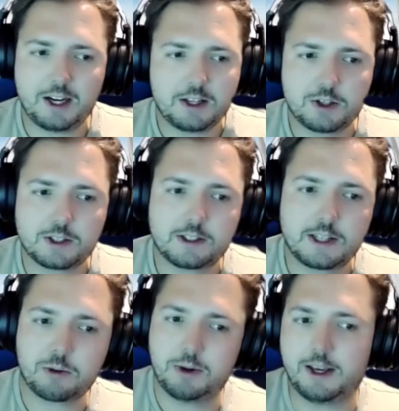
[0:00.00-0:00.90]
just
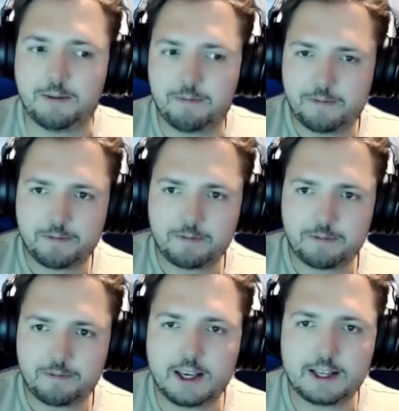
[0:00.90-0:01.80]
stick with it.
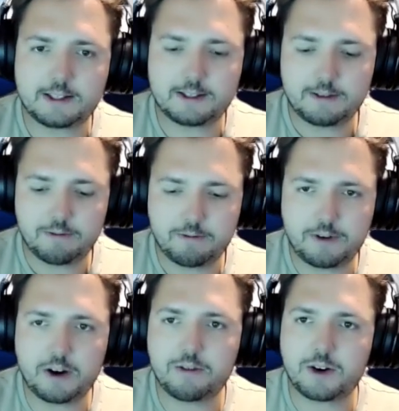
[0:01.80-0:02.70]
It's
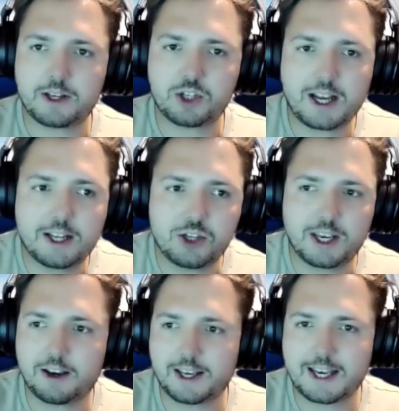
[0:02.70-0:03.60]
very, very
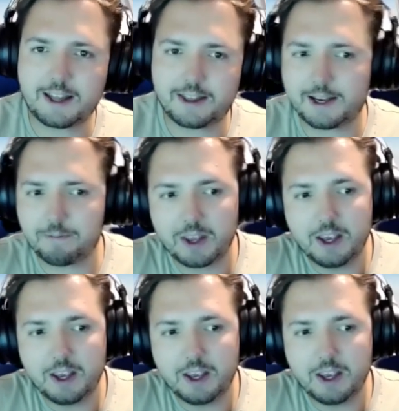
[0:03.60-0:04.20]
challenging. I get that.